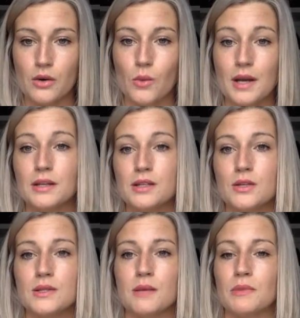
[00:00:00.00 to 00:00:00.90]
or wanted to
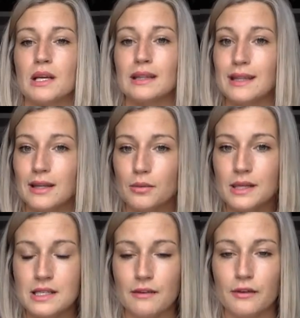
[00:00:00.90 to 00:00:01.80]
do something a little
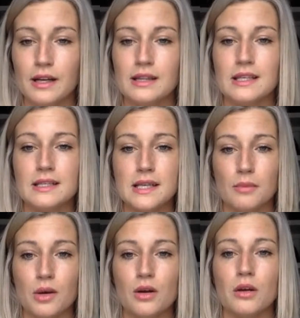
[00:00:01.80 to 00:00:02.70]
bit different than the
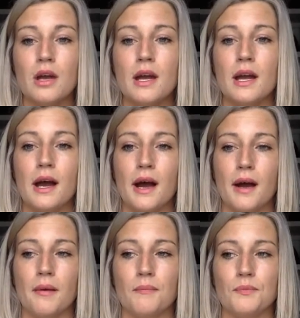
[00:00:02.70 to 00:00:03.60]
typical
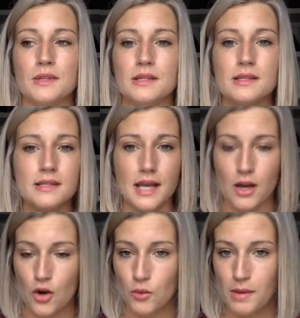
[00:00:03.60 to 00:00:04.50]

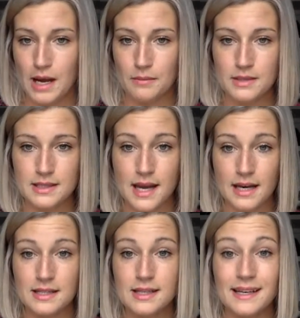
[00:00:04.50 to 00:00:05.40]
stay-at-home mom status.